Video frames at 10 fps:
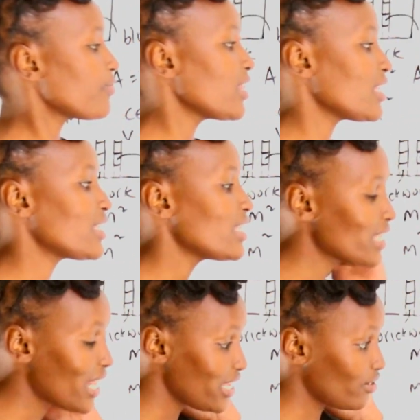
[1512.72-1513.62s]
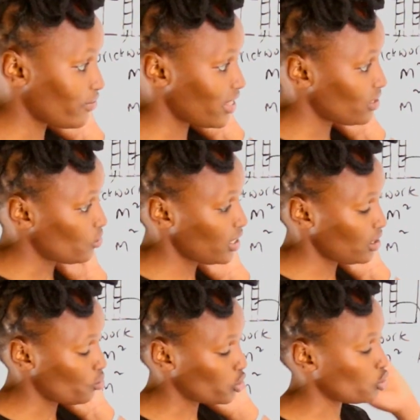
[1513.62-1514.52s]
we find the center line of that one,
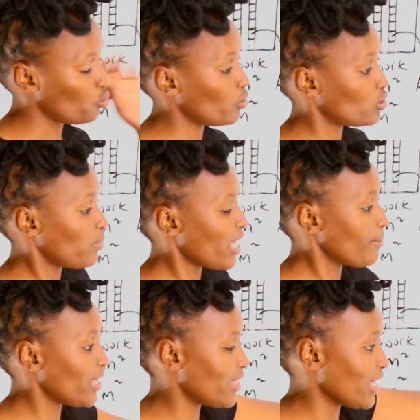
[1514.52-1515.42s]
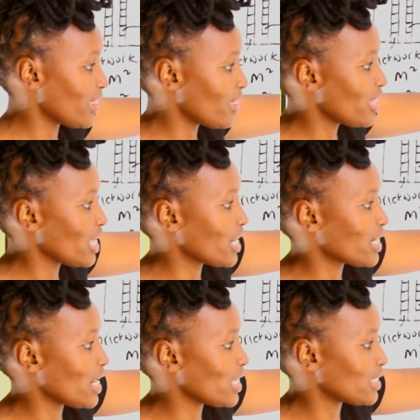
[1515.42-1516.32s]
we should multiply by the
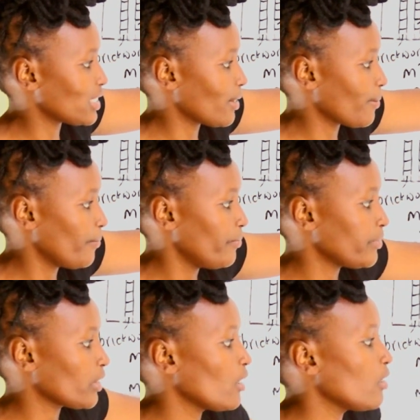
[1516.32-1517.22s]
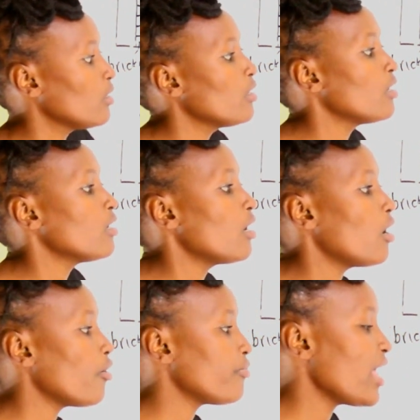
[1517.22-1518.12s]
thickness
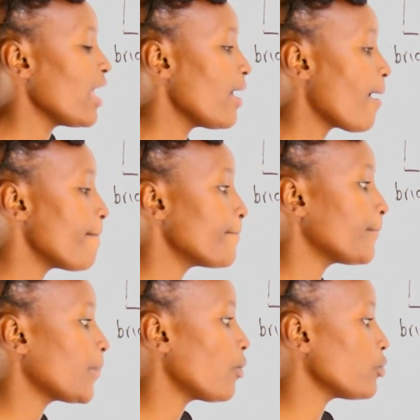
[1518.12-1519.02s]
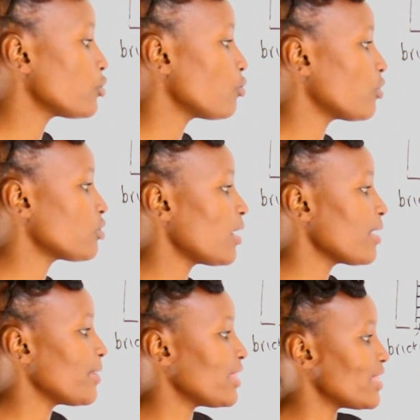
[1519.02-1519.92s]
of the,
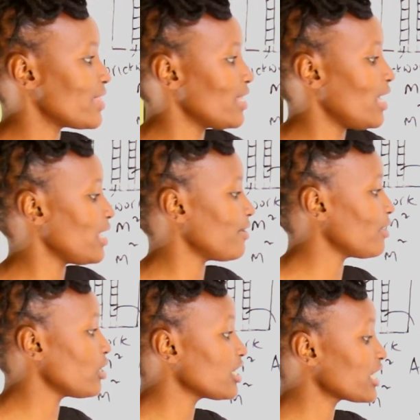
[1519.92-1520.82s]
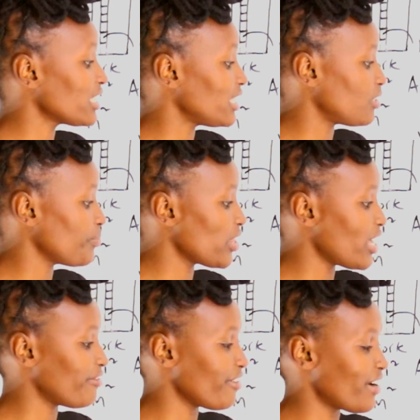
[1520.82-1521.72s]
in case it's more
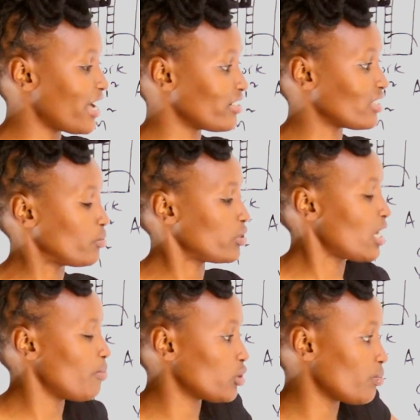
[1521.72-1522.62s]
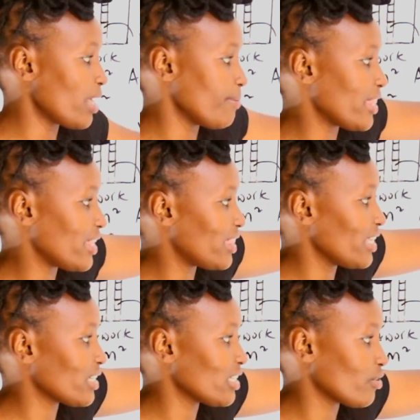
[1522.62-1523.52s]
than 500, we shall multiply by the
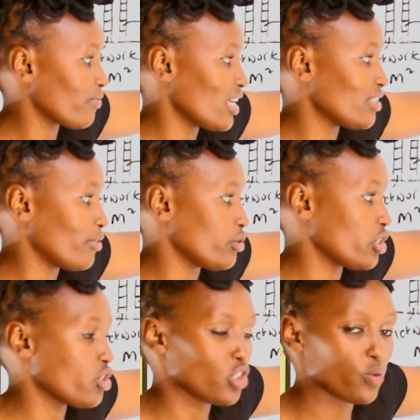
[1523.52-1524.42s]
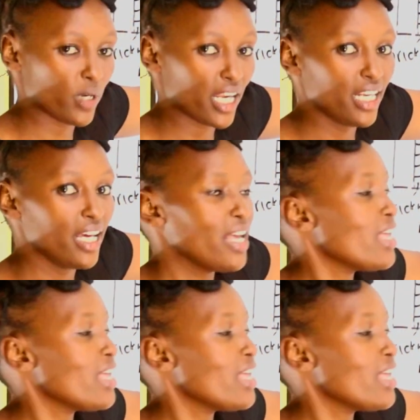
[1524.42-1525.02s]
thickness of that foundation spread,